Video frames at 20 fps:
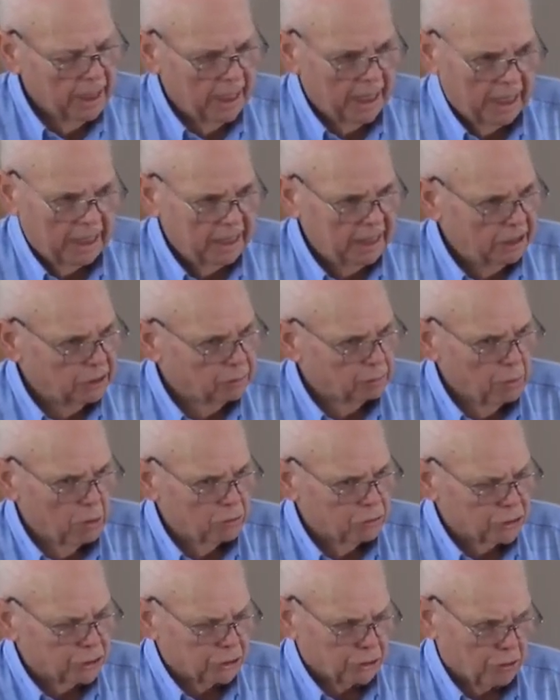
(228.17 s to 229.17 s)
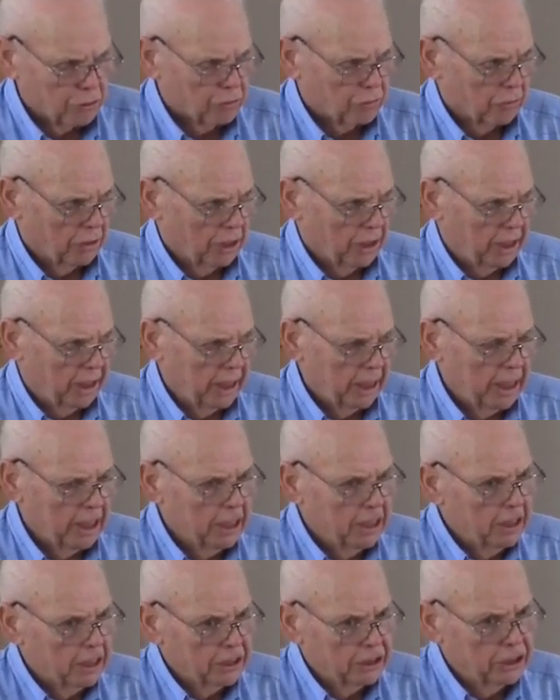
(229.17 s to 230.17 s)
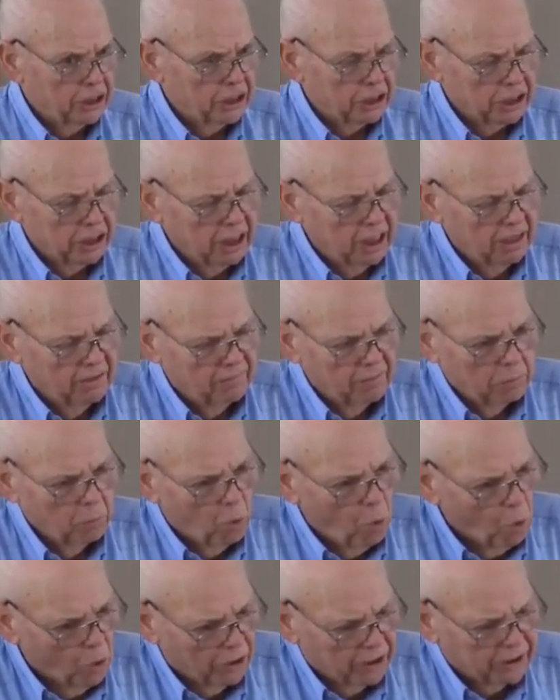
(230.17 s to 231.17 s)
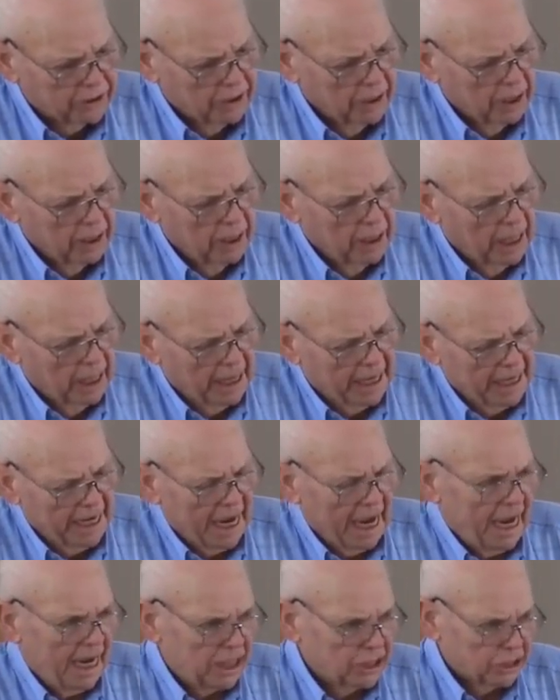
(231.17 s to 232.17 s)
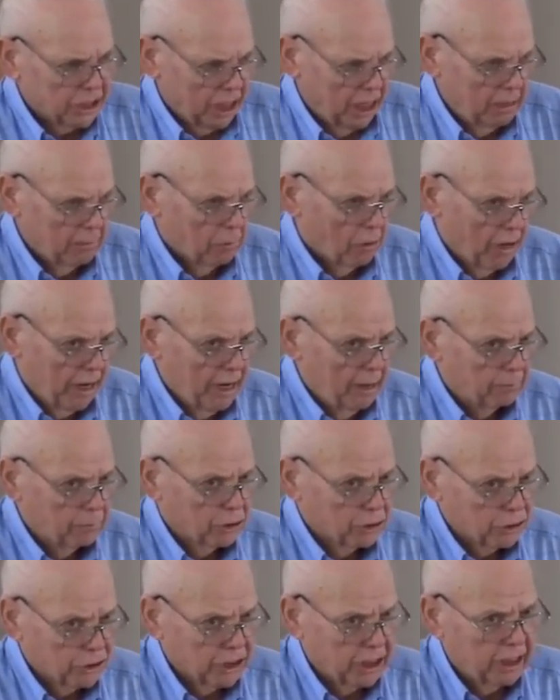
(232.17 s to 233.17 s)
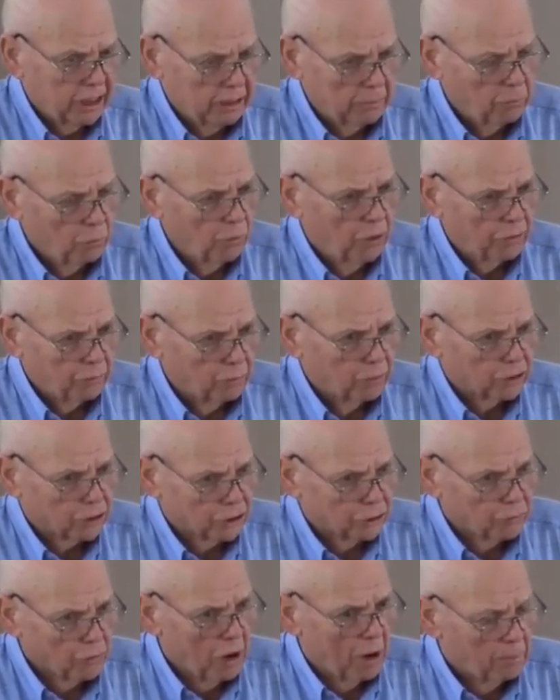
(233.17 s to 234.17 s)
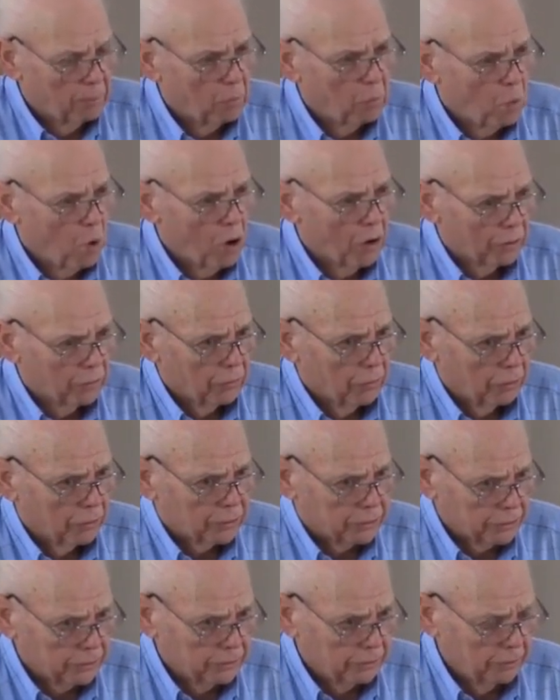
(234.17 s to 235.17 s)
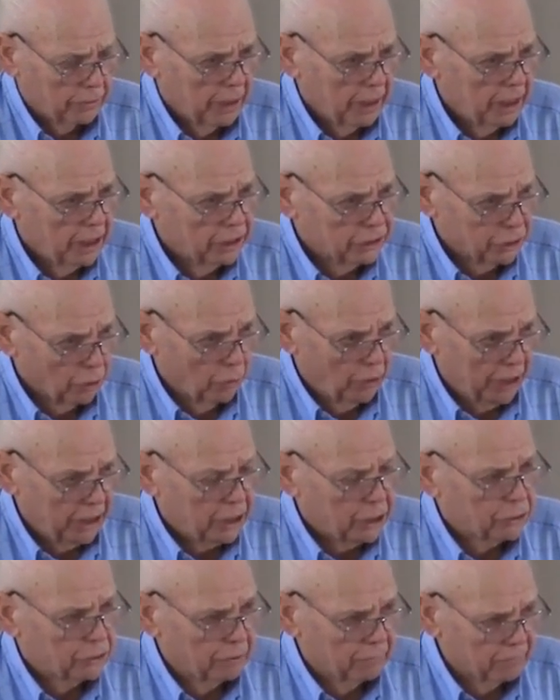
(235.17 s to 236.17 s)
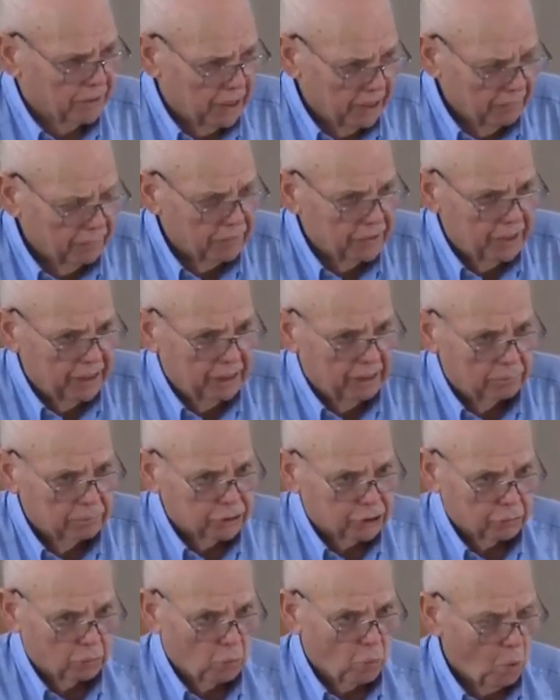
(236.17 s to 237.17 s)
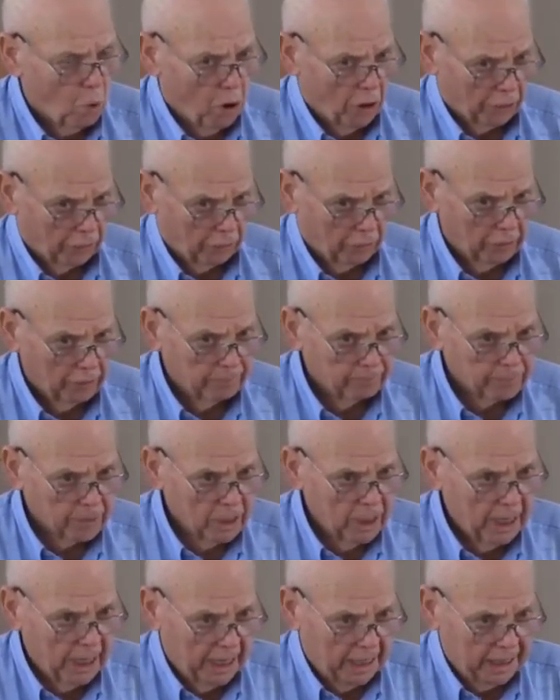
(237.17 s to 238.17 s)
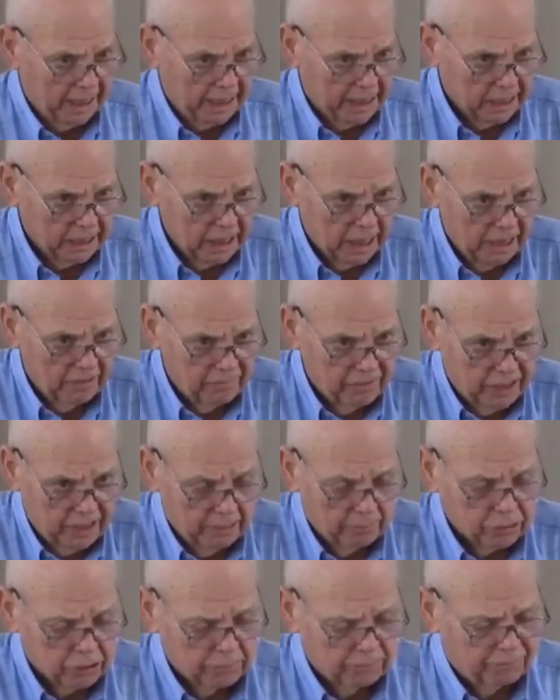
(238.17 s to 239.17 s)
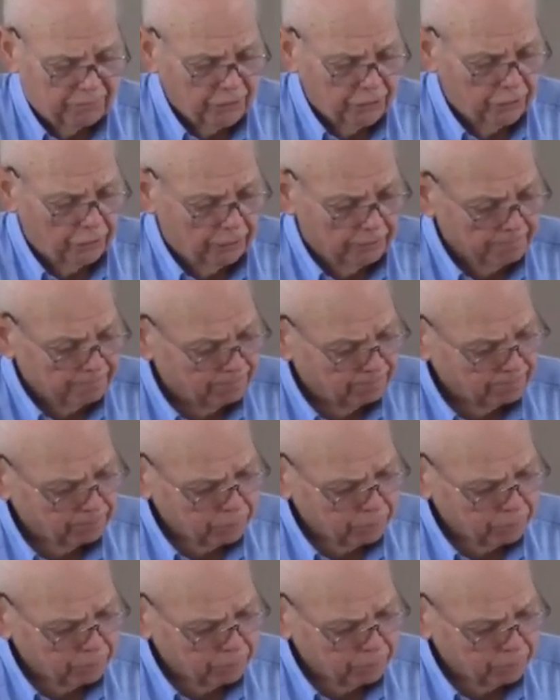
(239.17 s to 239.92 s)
and he most certainly didn't give him what he asked Abraham to send him with was a drop of water or two. So he could have given him some water and he could have given him some food.